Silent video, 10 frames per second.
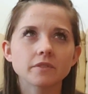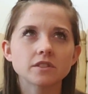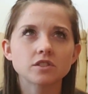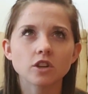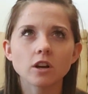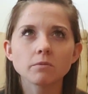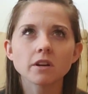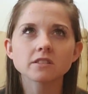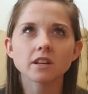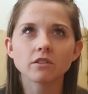
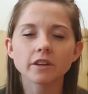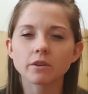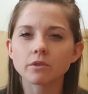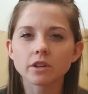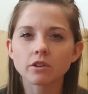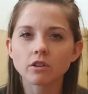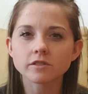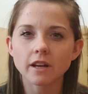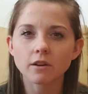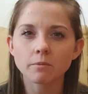Starbucks. I don't get really
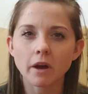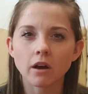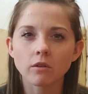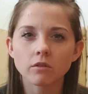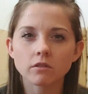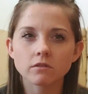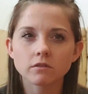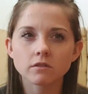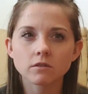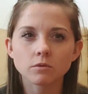grossed out about,
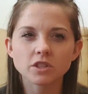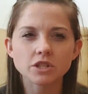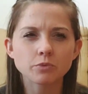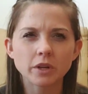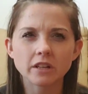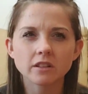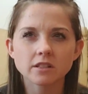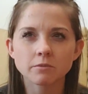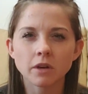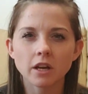which is weird
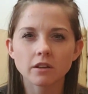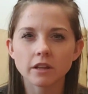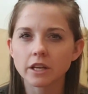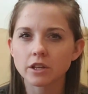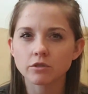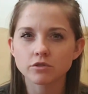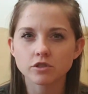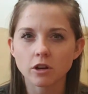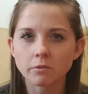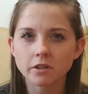because I'm not like a huge
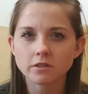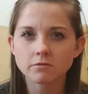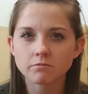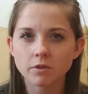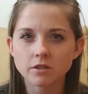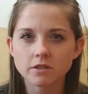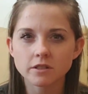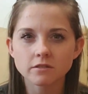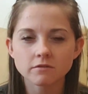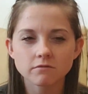Starbucks
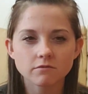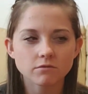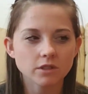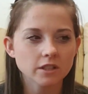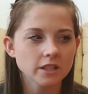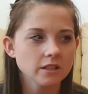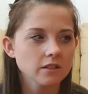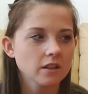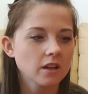person, really.